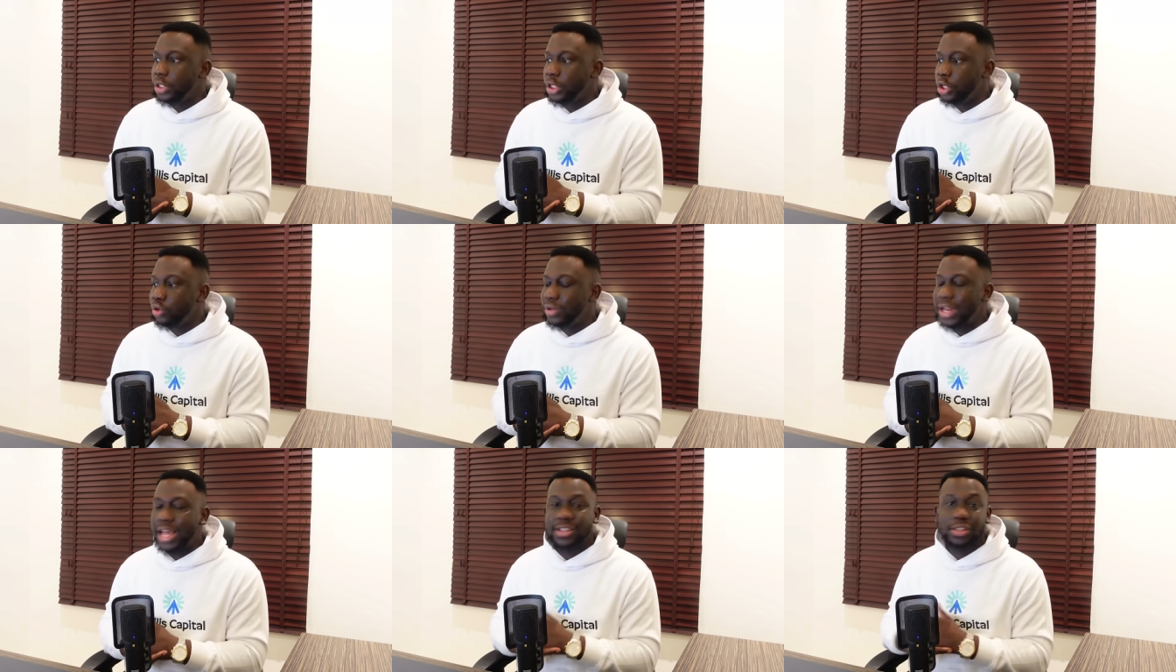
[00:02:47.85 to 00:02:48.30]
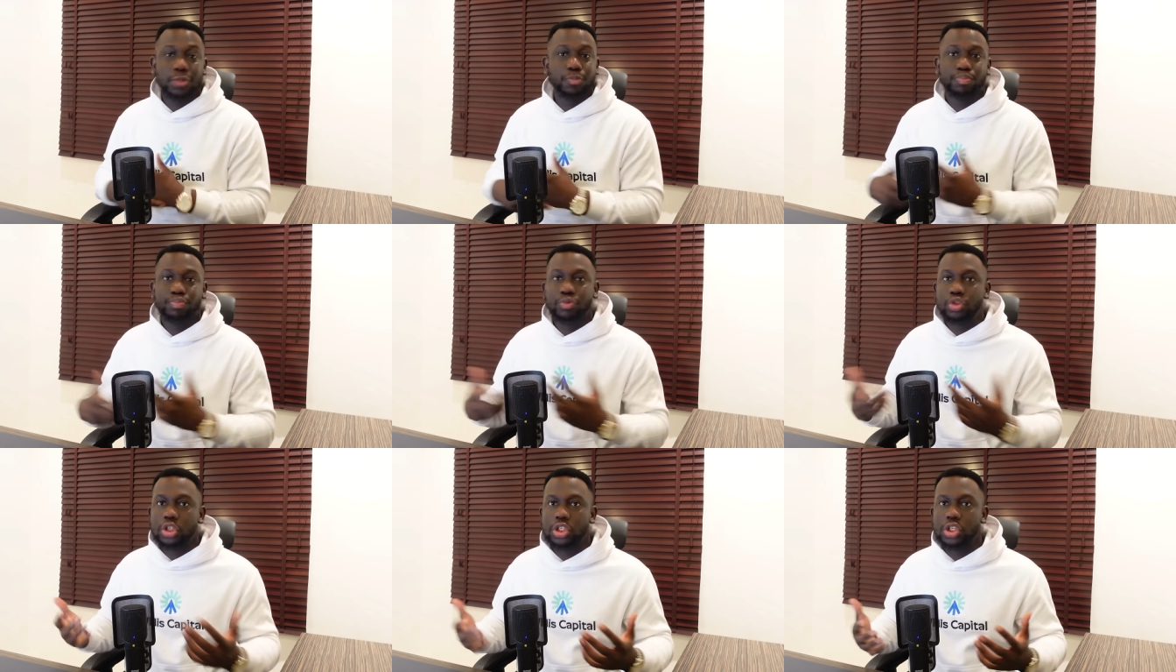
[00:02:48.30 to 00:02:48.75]
you know,
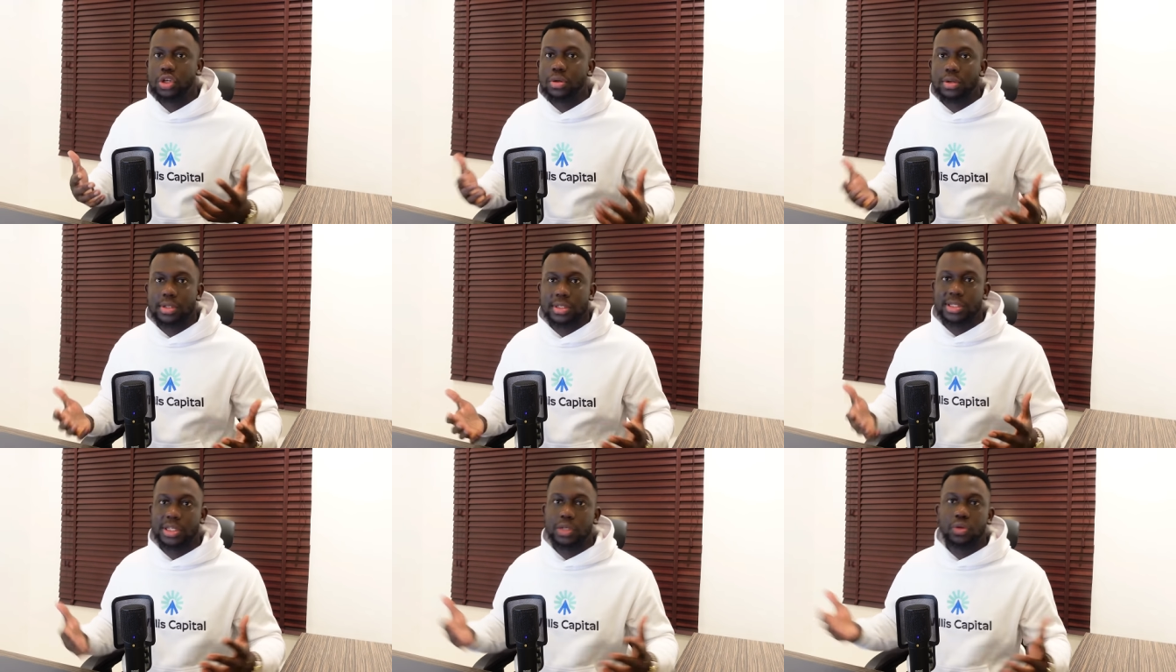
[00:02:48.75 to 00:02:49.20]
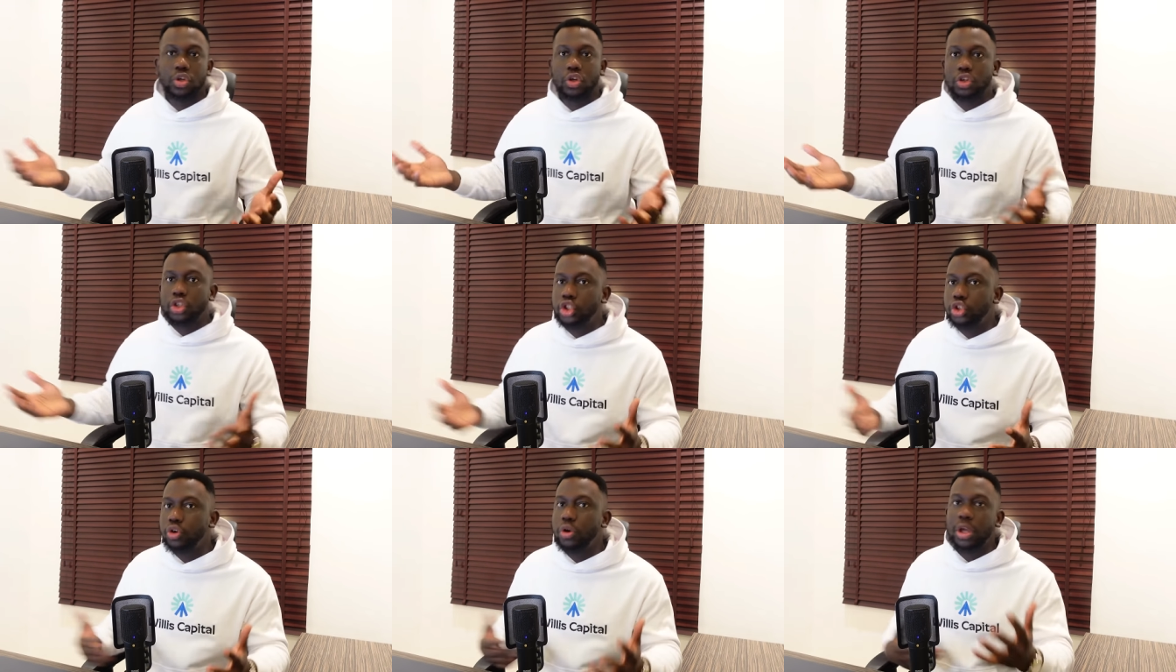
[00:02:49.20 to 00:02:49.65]
that's just going to steal
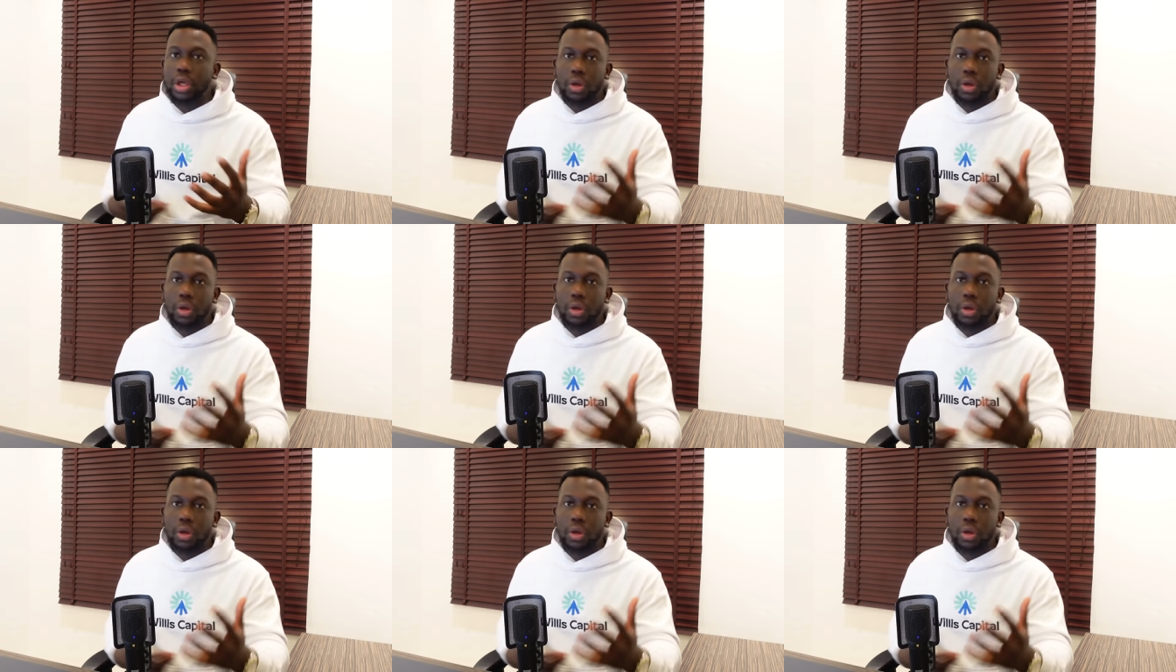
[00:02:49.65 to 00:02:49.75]
your joy